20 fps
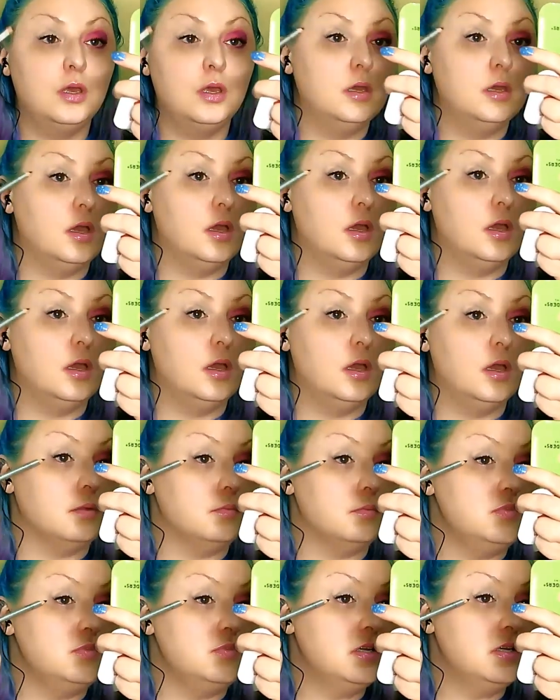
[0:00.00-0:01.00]
And then I'm
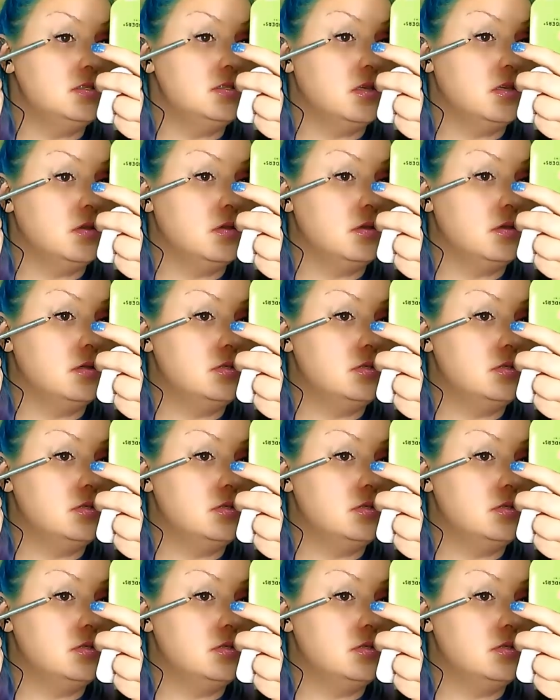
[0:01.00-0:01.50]
just going to